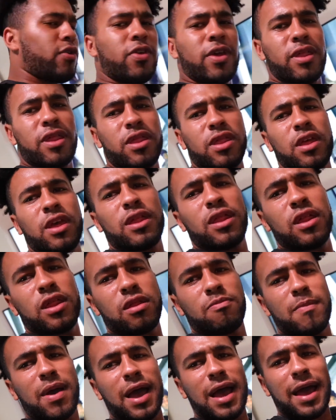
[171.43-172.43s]
this this
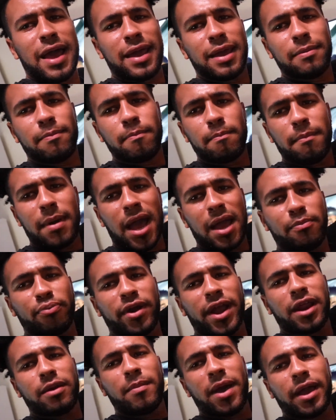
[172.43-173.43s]
is my my
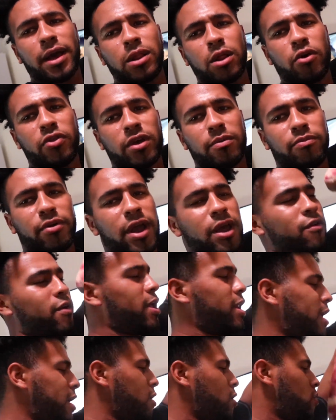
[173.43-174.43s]
brand, my clothing brand
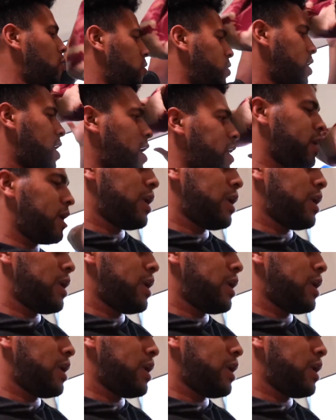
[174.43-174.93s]
right here. Hold on,